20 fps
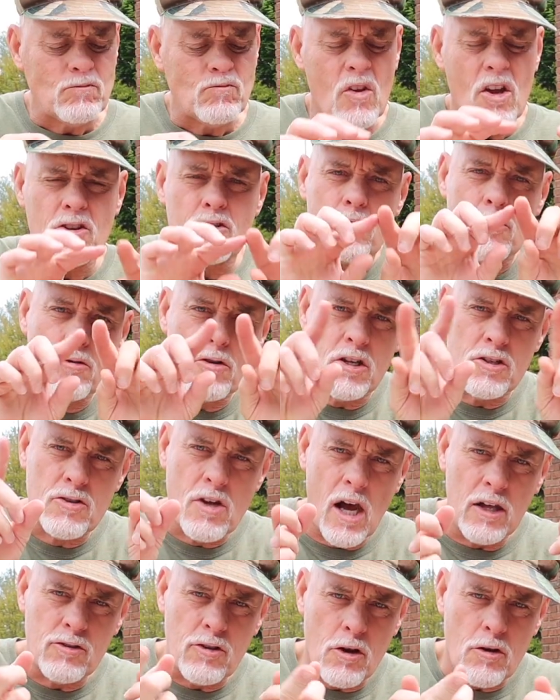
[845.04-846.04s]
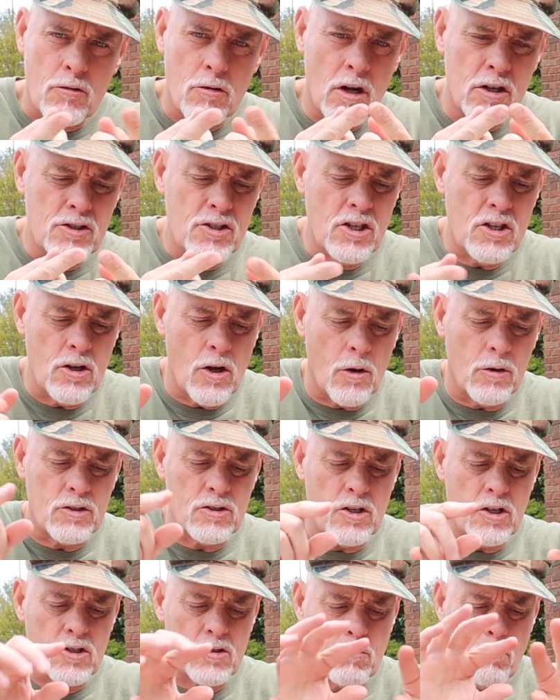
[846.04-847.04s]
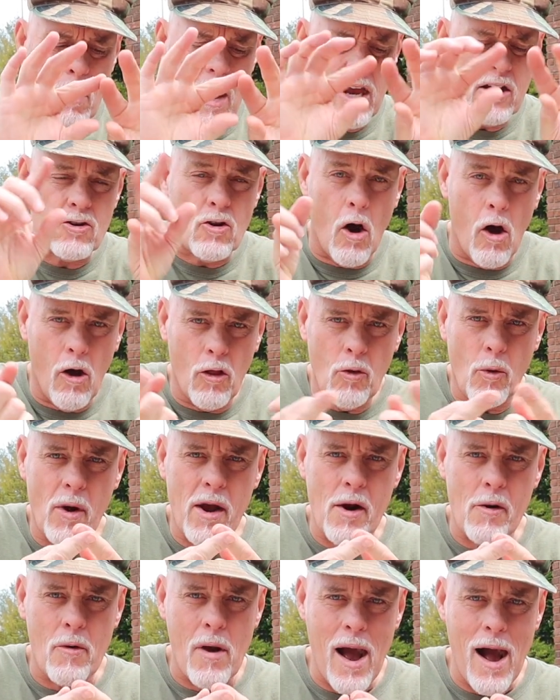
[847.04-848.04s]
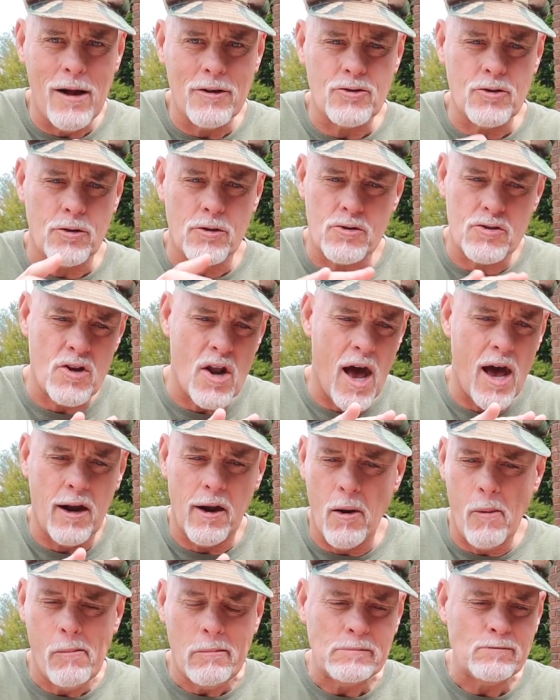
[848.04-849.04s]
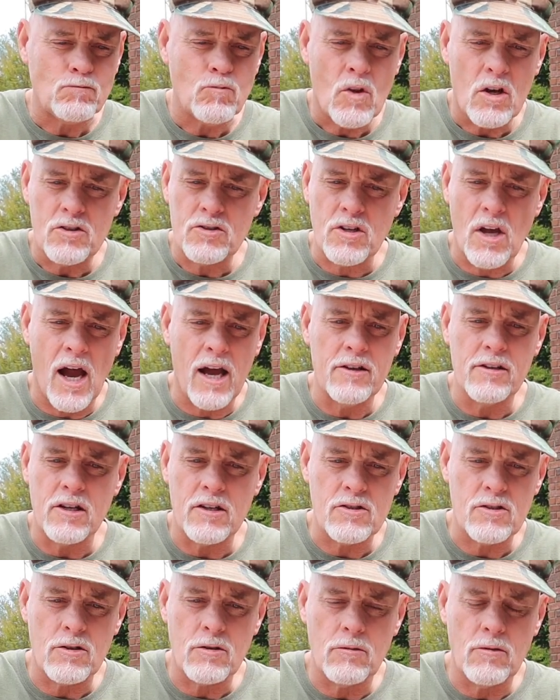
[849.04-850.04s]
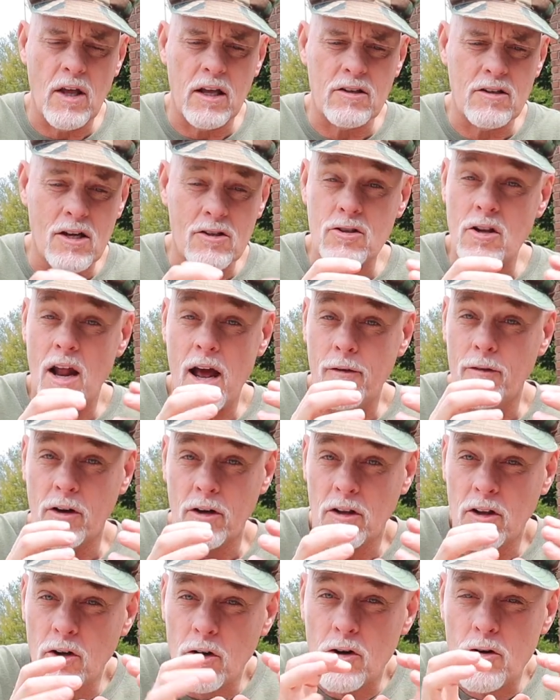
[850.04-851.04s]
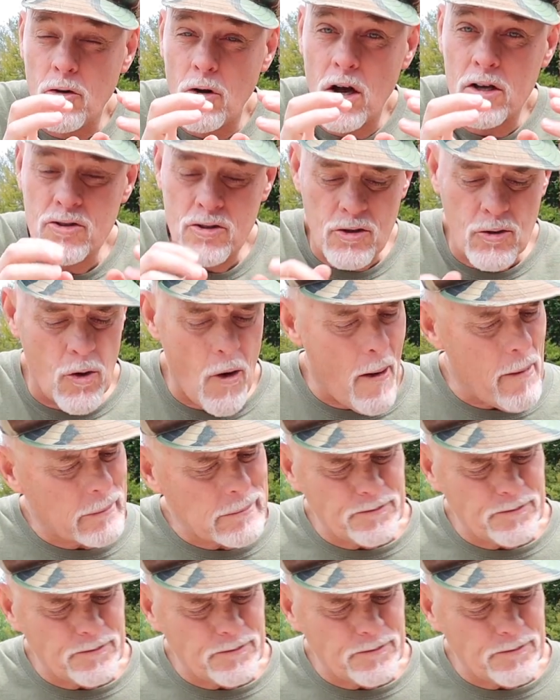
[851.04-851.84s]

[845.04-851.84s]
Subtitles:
It's got the crunchy, you know, it's baked all the way around, so there's not a side that doesn't have a little crust to it.